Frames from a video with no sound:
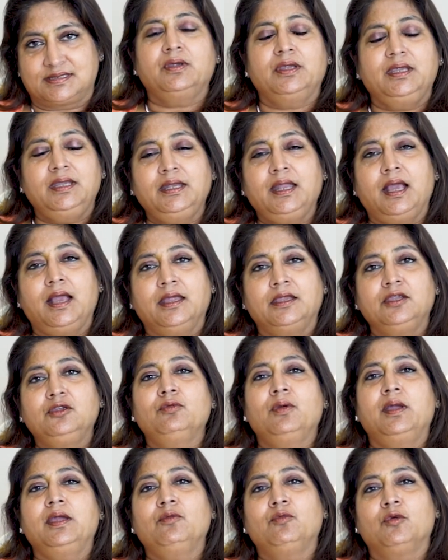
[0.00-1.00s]
So in
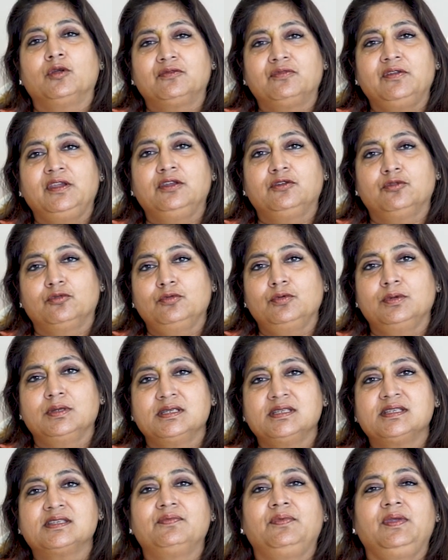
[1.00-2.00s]
IUI, what we do
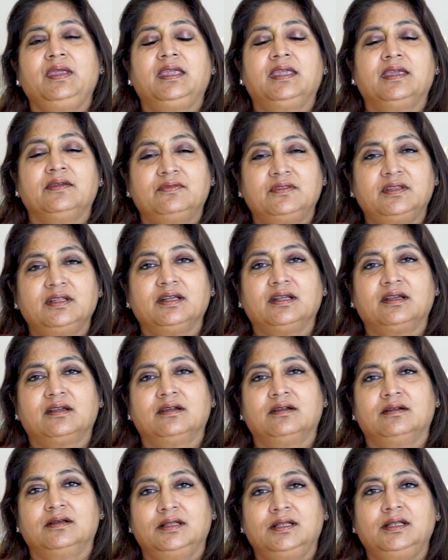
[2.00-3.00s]
is we give the
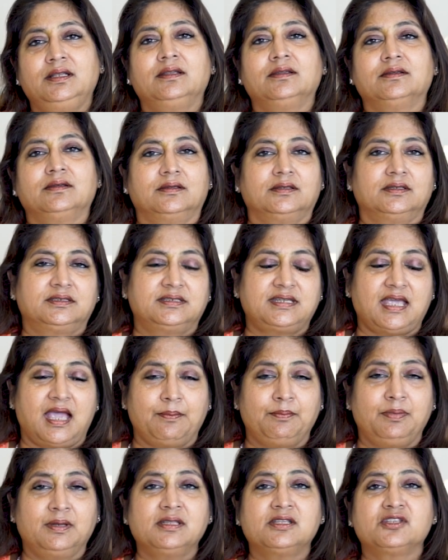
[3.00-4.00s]
girl
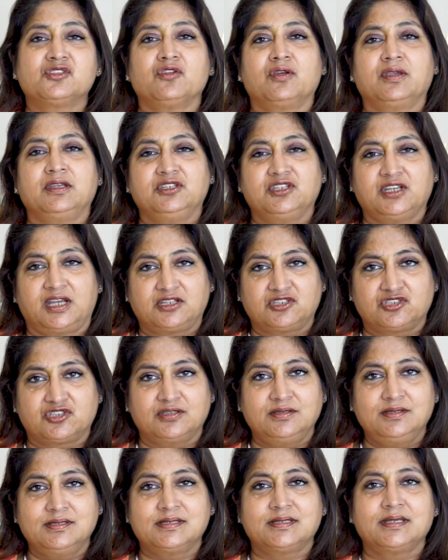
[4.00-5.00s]
tablets or
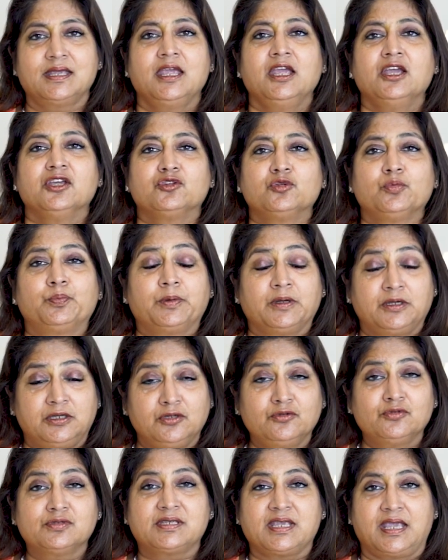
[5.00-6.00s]
injections to
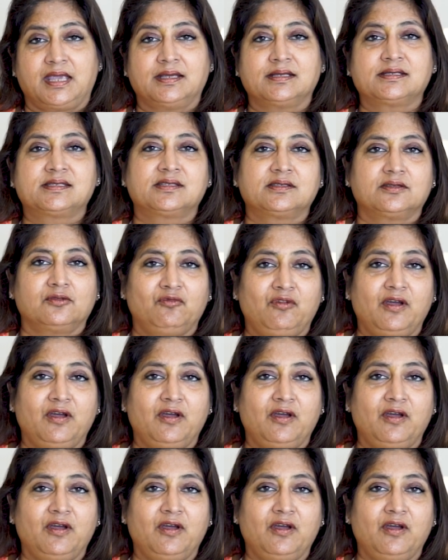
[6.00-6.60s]
produce eggs.